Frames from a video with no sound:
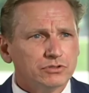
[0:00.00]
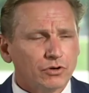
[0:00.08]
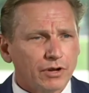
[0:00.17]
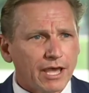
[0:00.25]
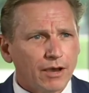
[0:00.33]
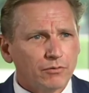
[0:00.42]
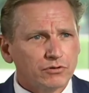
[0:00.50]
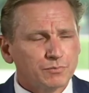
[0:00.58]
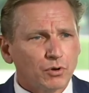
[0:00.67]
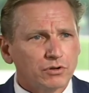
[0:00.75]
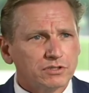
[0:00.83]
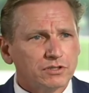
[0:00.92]
John Howard
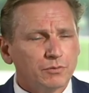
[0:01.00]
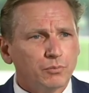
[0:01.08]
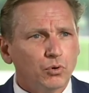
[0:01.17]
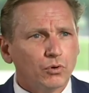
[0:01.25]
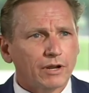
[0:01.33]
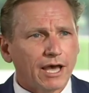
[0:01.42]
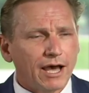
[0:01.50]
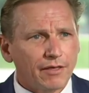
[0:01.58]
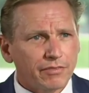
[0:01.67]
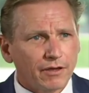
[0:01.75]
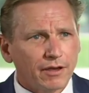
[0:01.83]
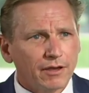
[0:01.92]
responded to the Port
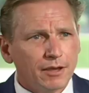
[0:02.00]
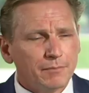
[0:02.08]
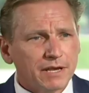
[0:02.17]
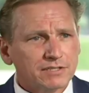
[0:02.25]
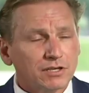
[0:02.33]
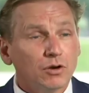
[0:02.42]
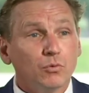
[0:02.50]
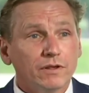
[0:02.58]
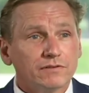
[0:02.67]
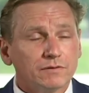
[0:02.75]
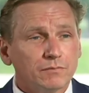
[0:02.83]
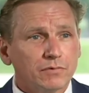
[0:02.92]
Arthur massacre
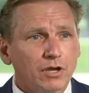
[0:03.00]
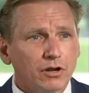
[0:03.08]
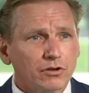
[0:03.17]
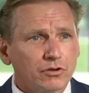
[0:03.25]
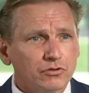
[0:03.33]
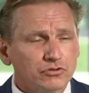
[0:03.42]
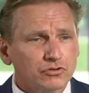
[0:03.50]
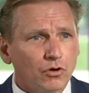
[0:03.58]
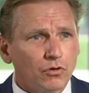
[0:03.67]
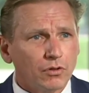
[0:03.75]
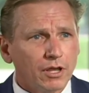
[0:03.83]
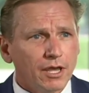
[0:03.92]
with some gun
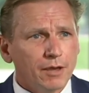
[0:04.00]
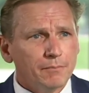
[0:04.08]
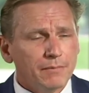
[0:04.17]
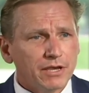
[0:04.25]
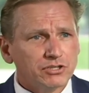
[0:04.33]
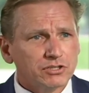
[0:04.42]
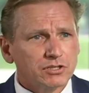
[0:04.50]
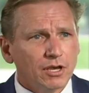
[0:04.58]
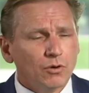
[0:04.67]
control measures.